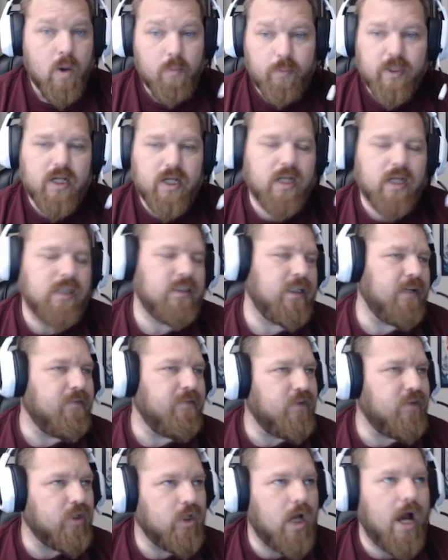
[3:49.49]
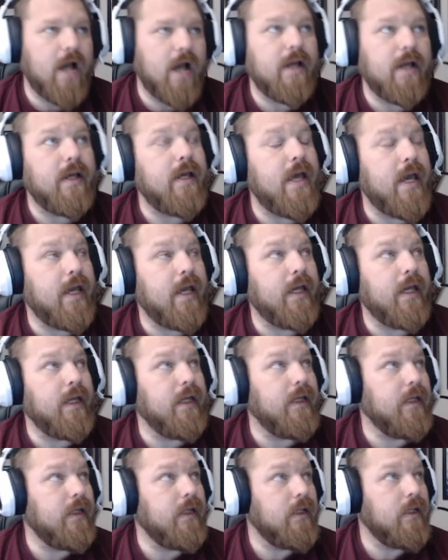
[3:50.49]
because if you're not
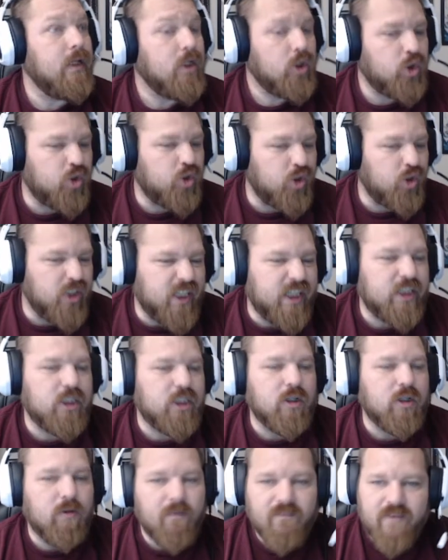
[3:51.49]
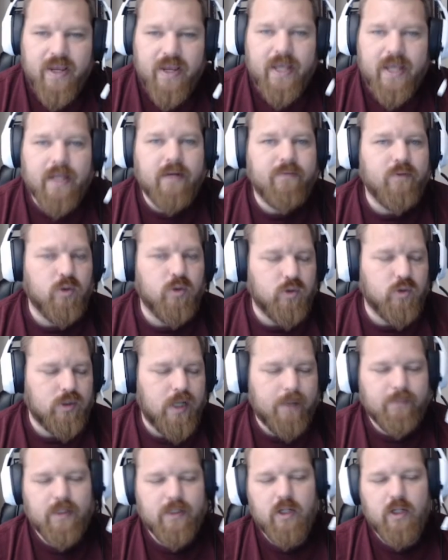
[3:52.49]
a traditional fan of those
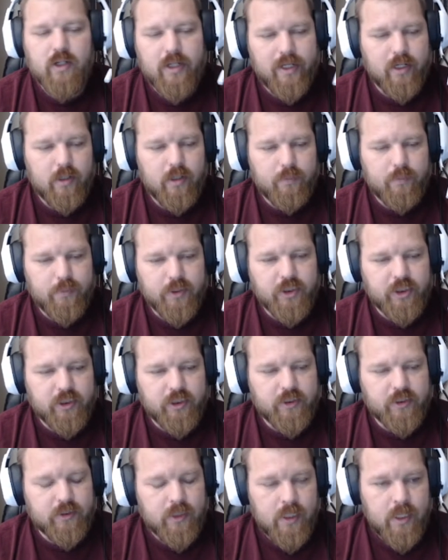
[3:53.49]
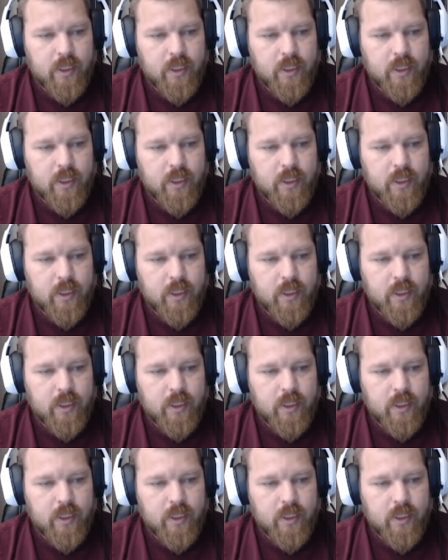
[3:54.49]
top-down A R P Gs,